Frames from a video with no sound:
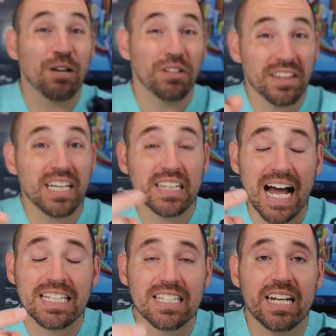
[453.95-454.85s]
I really think
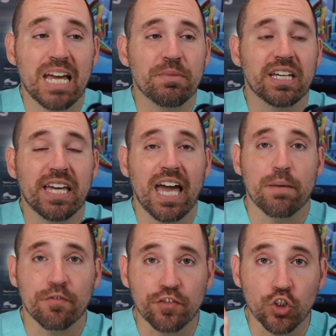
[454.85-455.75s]
that's the name of the
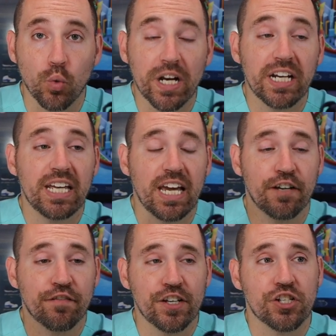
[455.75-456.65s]
game, fluidity and
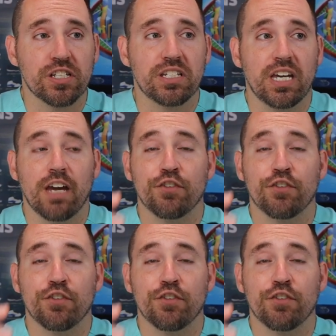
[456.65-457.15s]
efficiency.